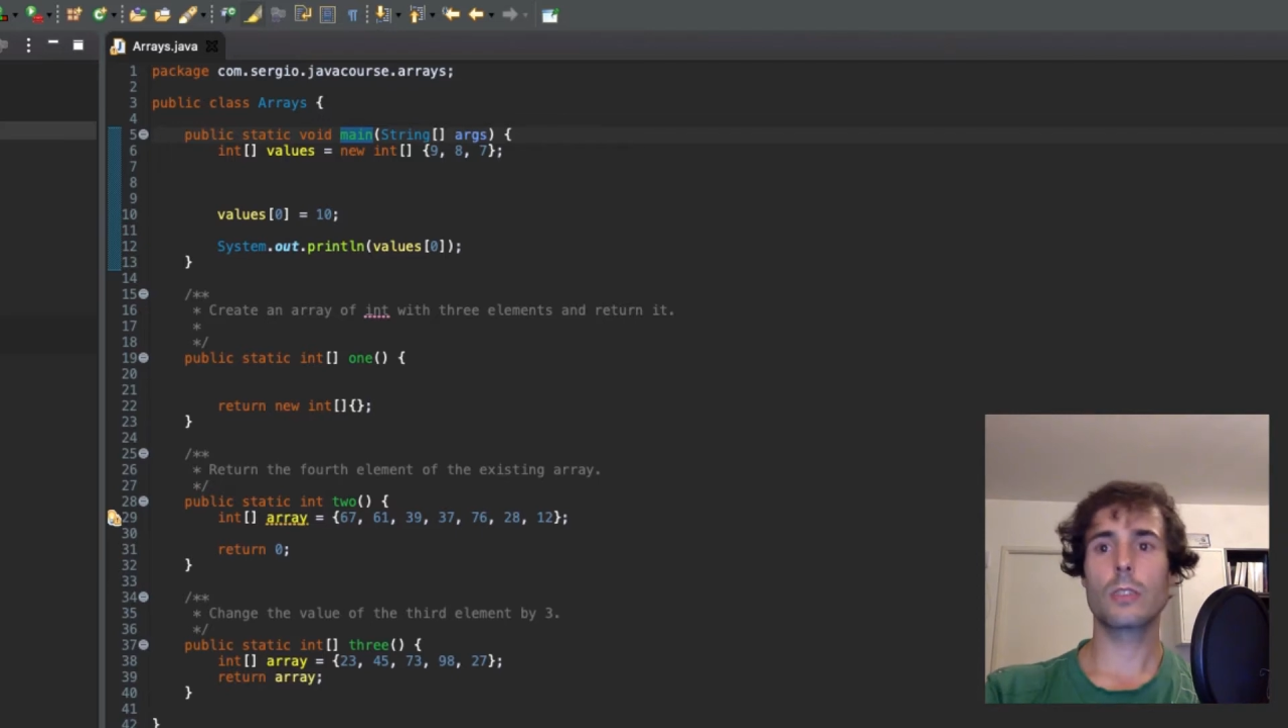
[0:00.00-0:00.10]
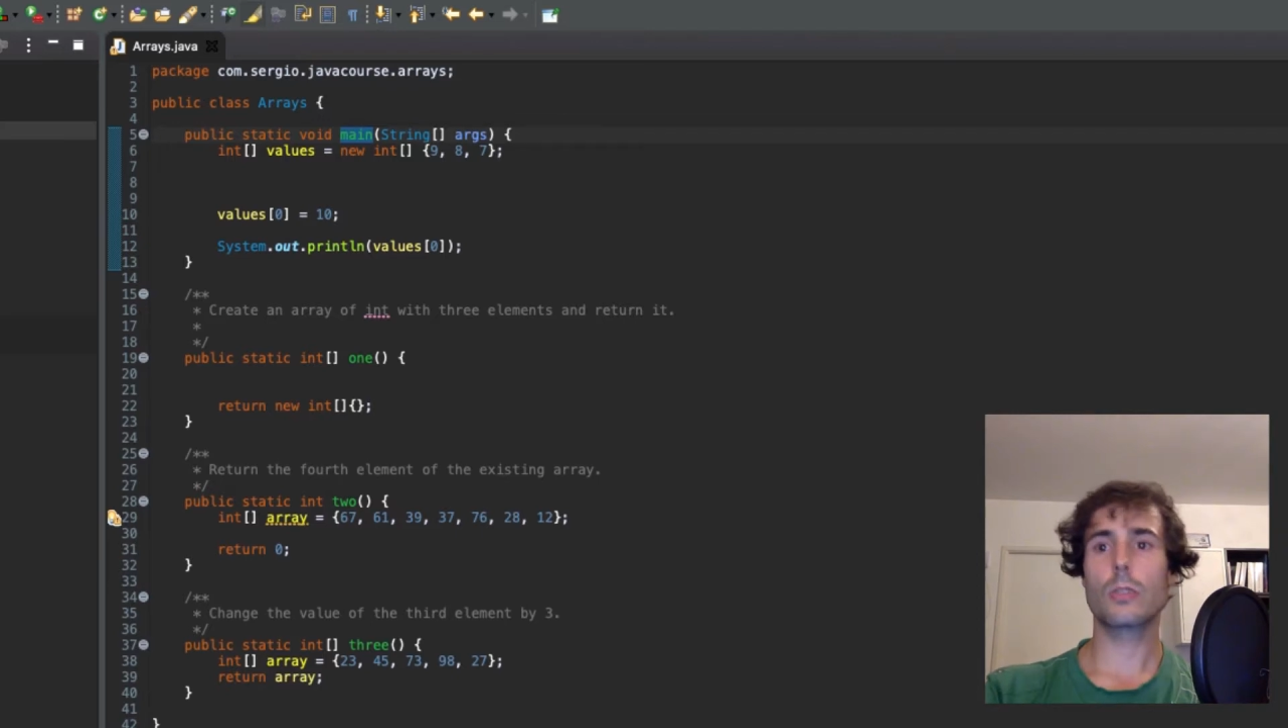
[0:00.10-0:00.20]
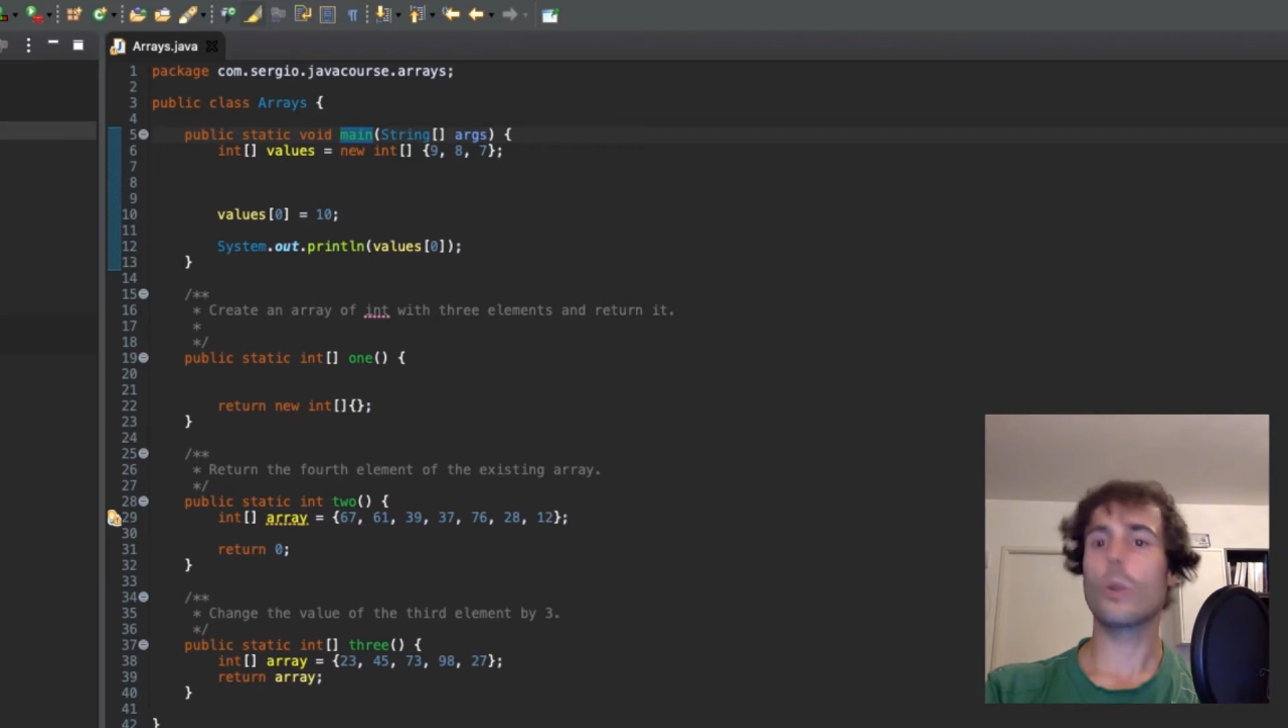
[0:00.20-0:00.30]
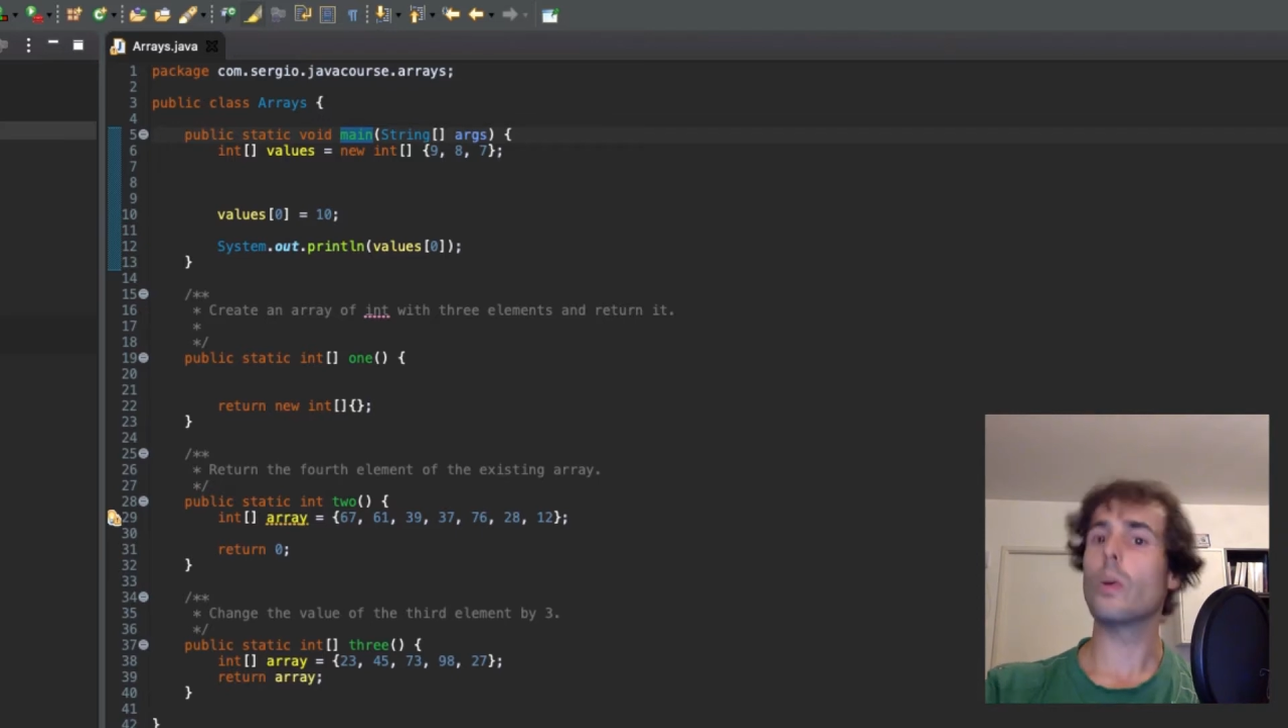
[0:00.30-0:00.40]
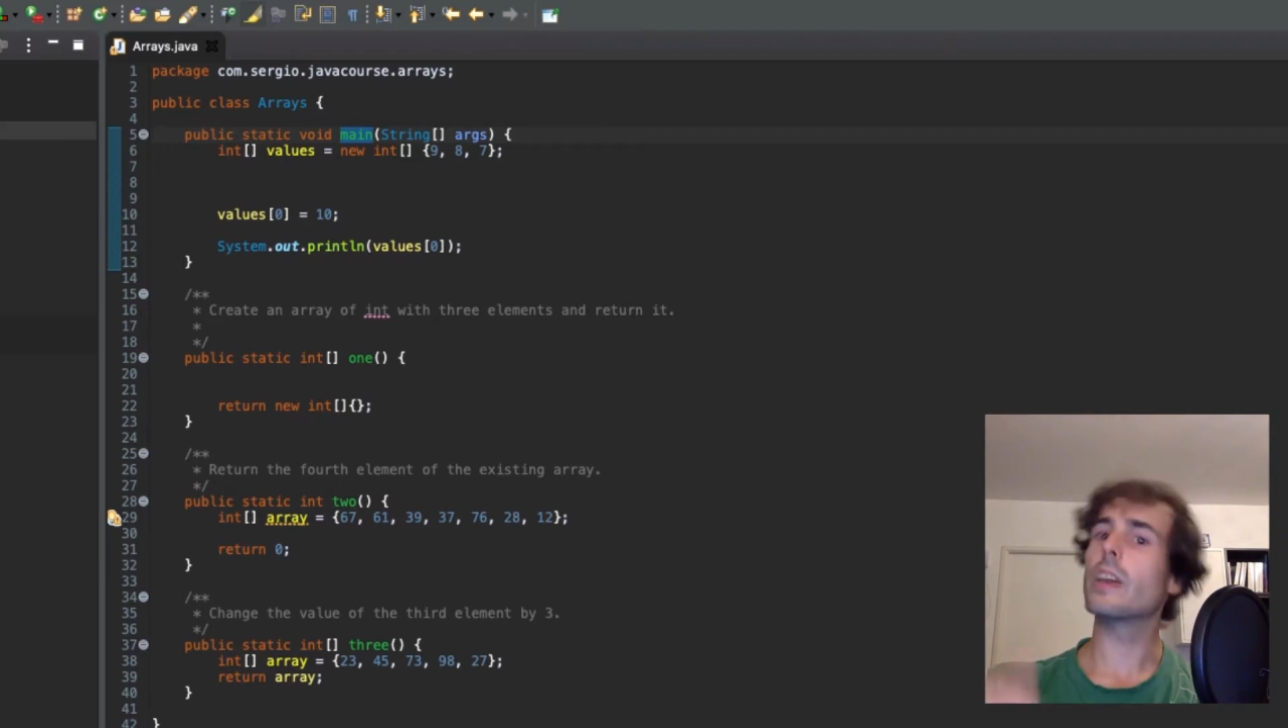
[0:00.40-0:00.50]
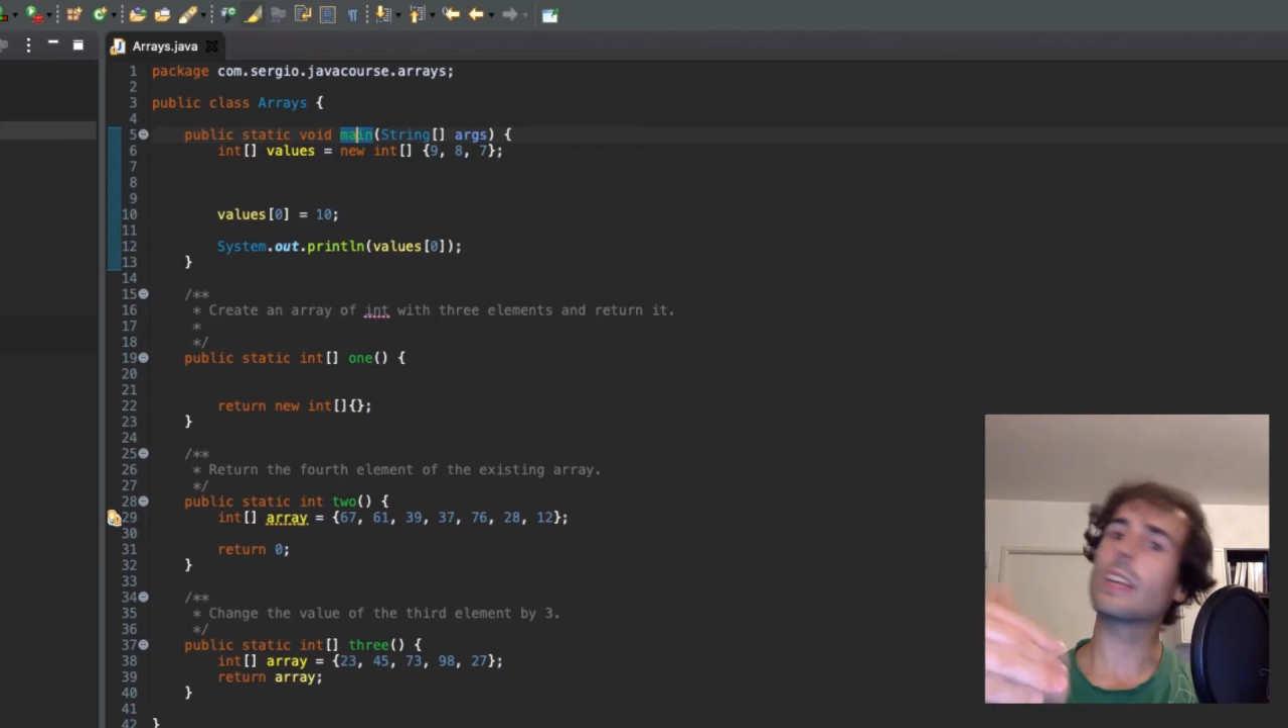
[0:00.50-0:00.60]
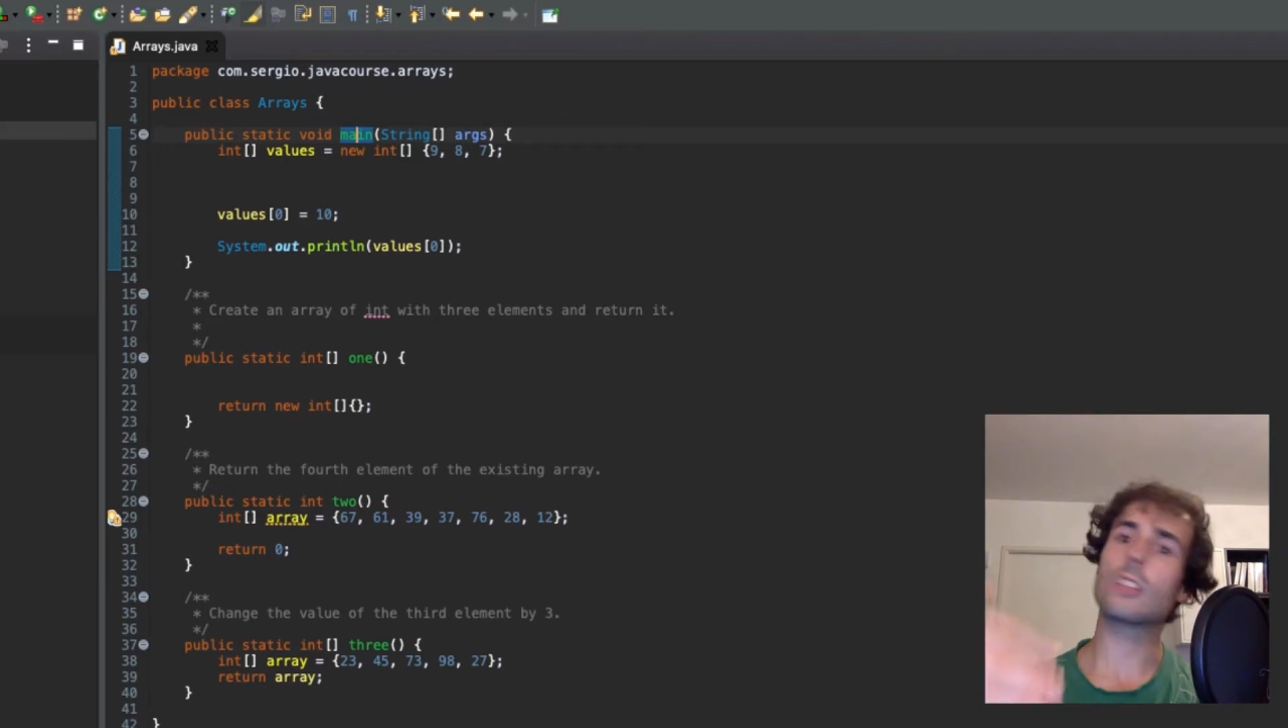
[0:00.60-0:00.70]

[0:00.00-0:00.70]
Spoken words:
so it can